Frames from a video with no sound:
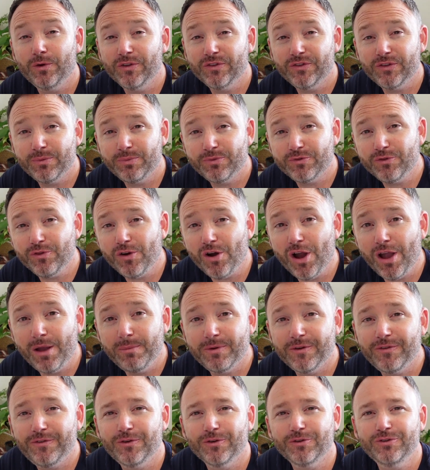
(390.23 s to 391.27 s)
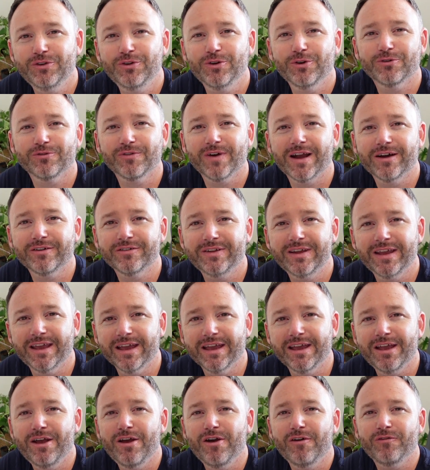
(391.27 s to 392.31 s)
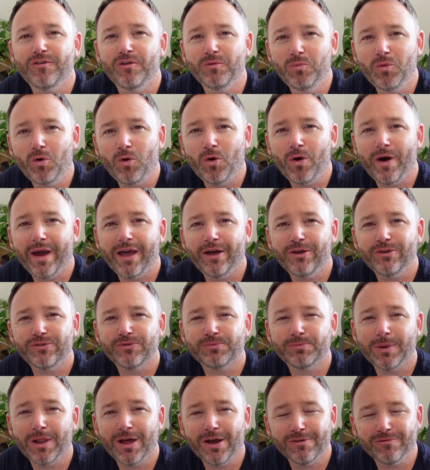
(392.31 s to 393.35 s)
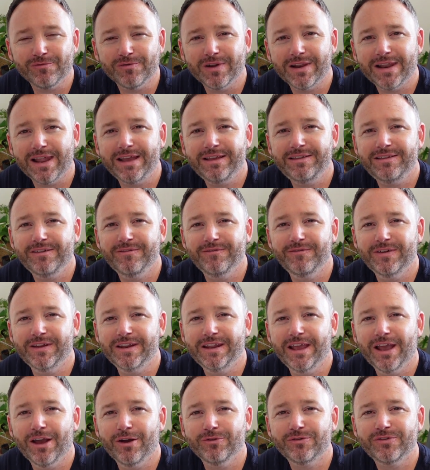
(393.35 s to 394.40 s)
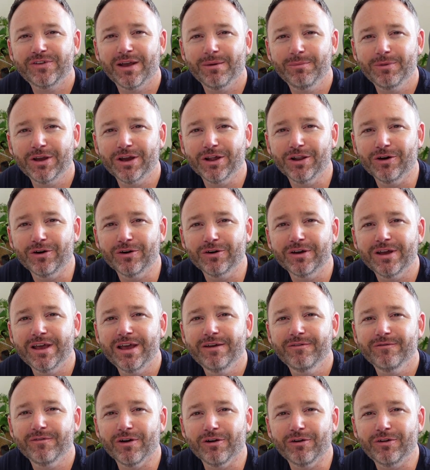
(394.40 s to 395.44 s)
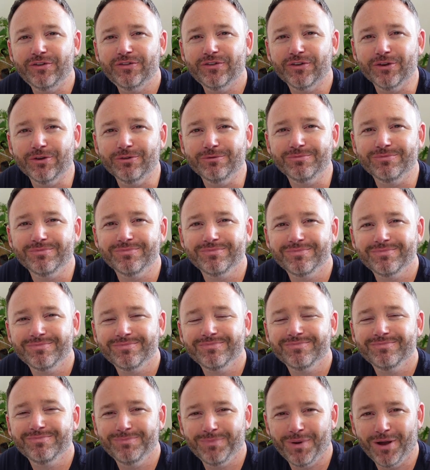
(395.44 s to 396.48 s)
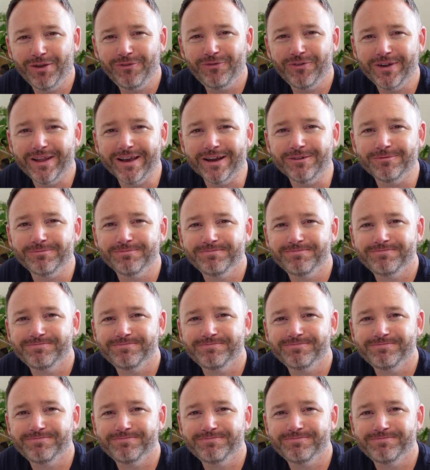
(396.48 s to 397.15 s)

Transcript: and subscribe if you're new around here for more houseplant related videos coming along very soon. Bye for now.